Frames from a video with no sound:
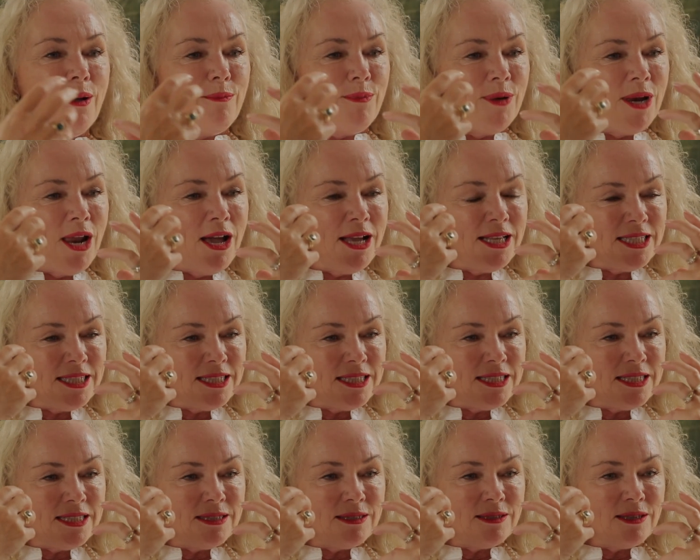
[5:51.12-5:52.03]
But I
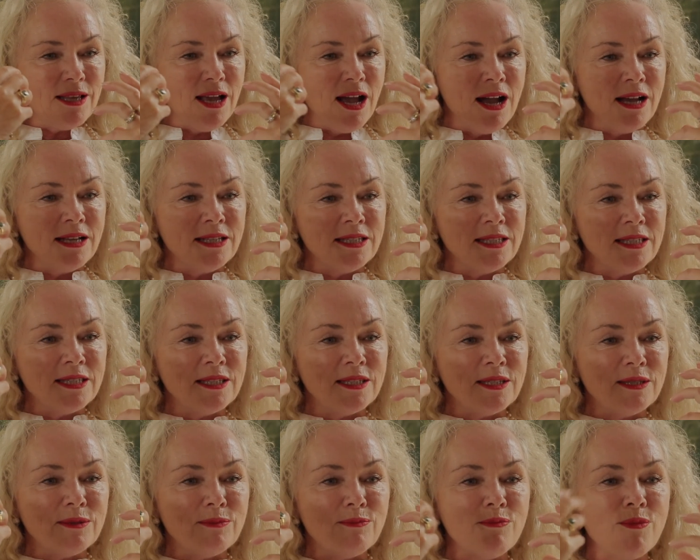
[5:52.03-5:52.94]

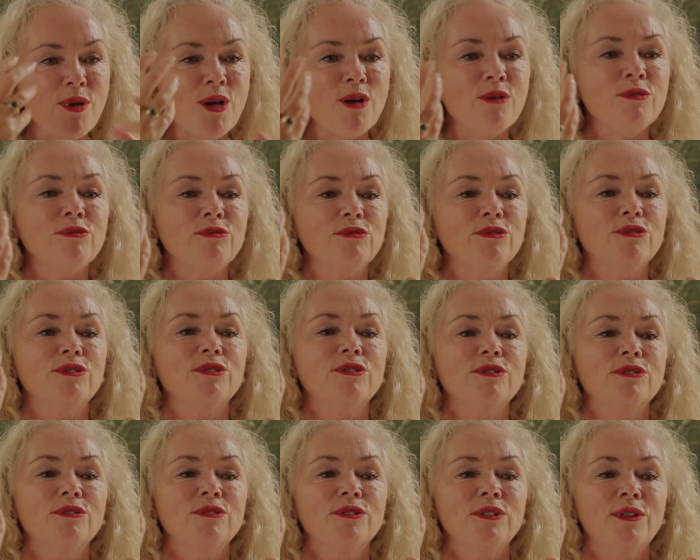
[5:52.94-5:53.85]

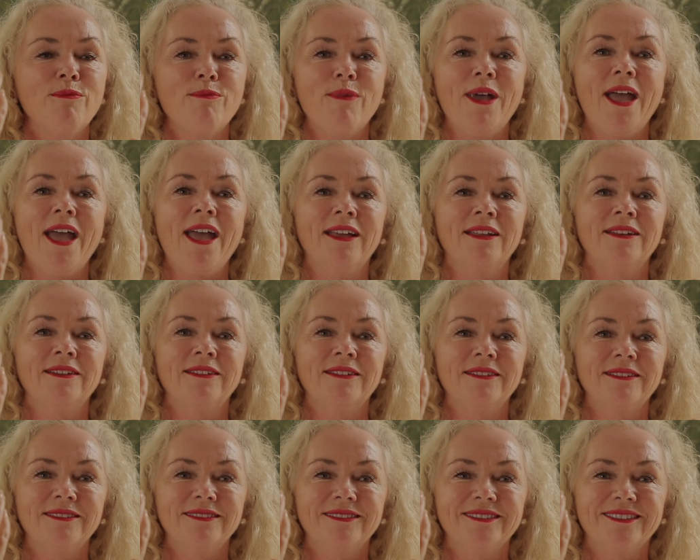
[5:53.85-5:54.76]
smelt the
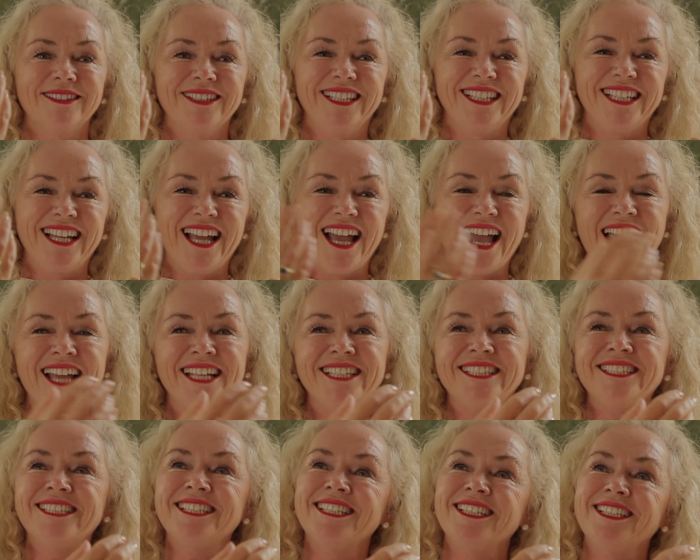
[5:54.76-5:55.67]
man.
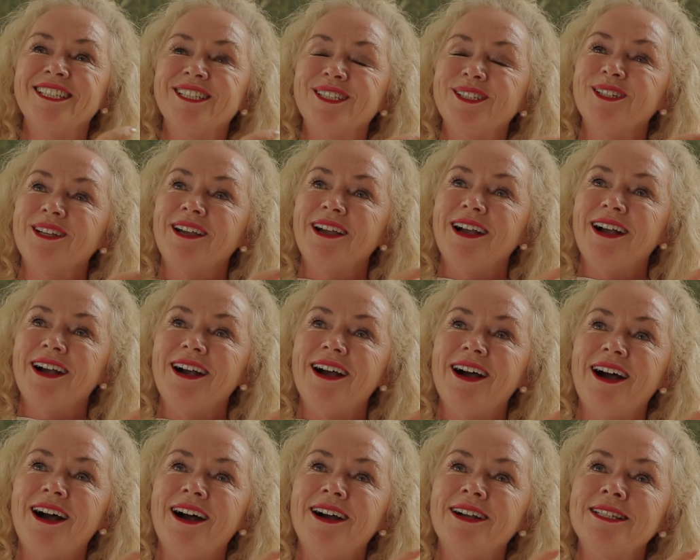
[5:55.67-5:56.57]
And
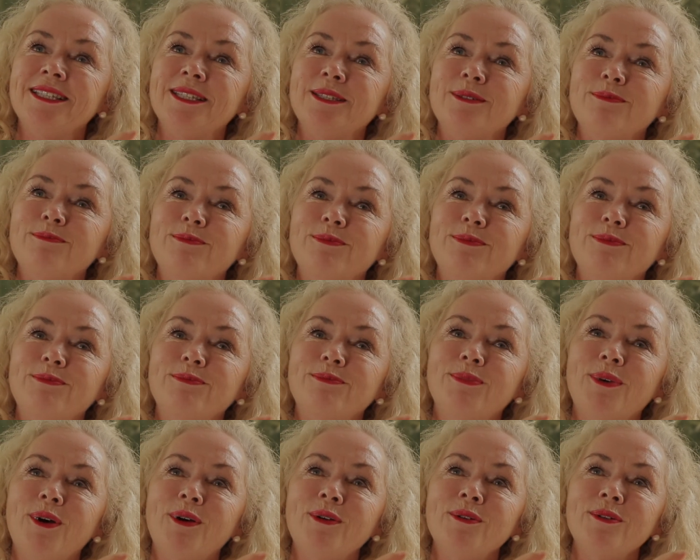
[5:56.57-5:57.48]
I
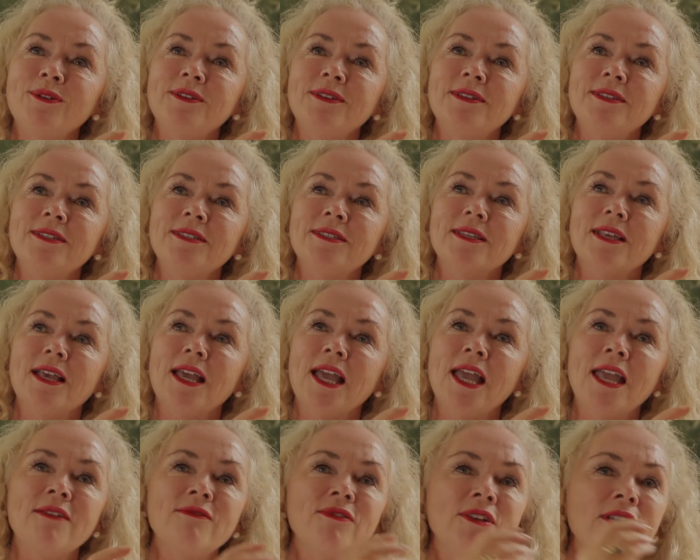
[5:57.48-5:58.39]
suppose
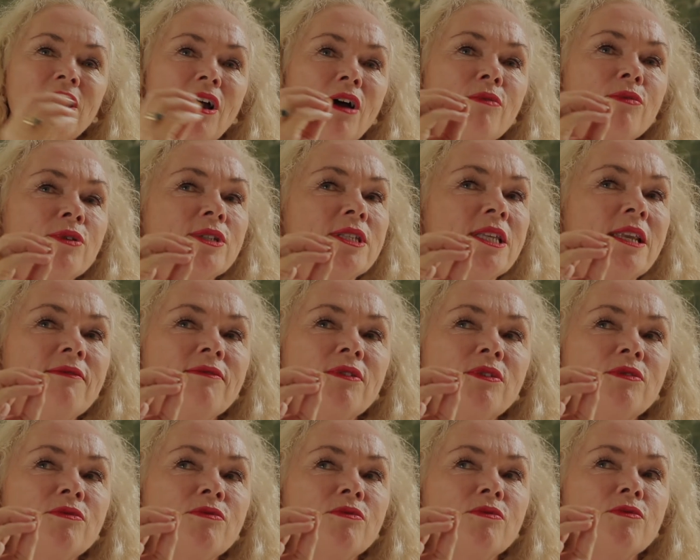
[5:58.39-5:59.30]
I wasn't
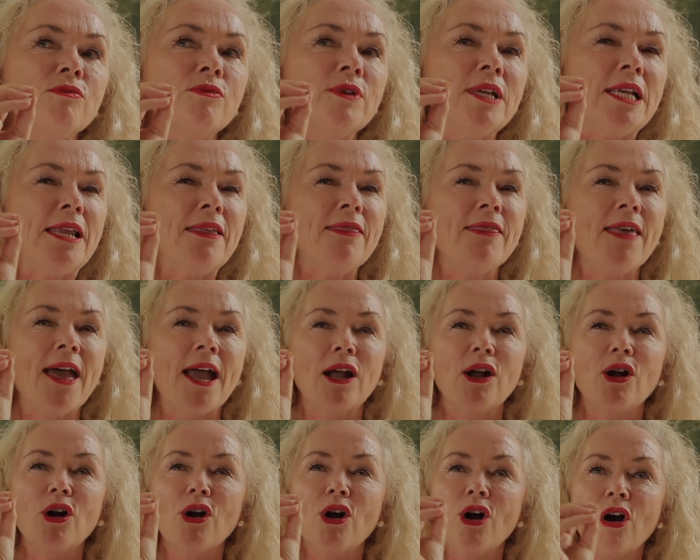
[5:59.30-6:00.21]
even really
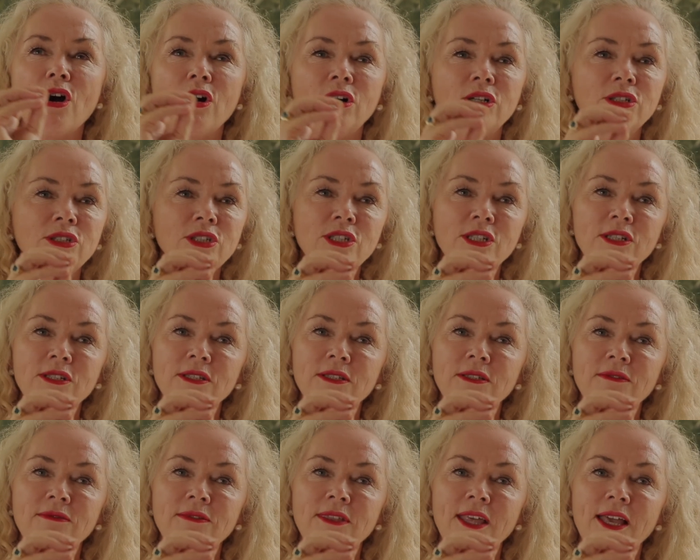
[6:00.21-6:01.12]
that
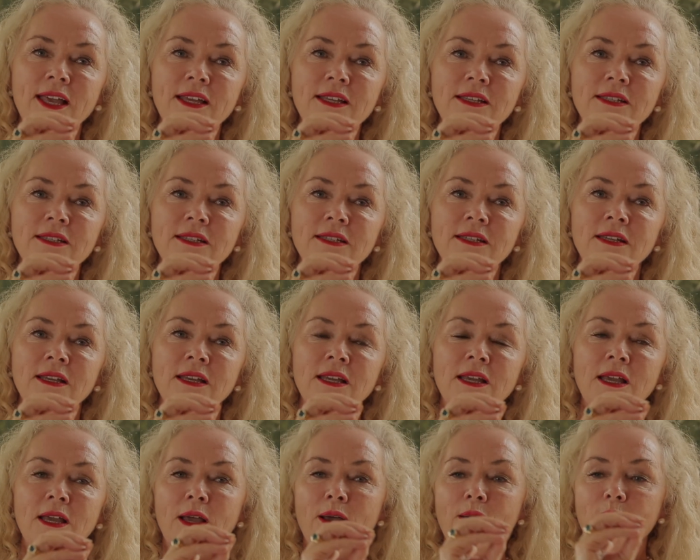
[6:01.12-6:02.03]
conscious of that,
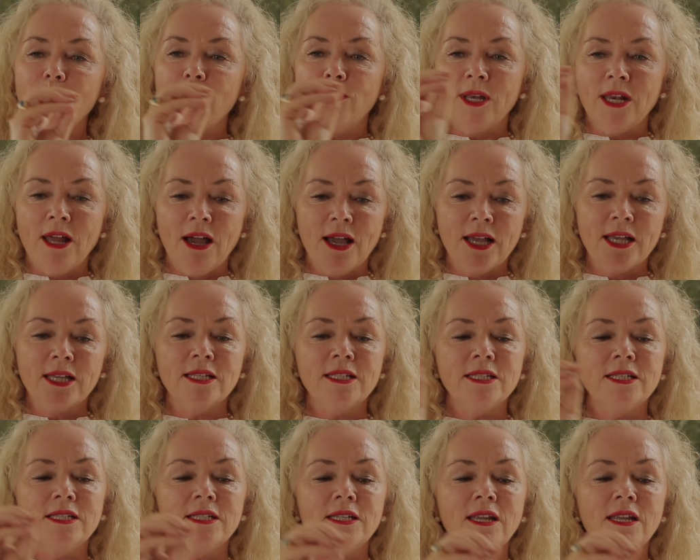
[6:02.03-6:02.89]
but I can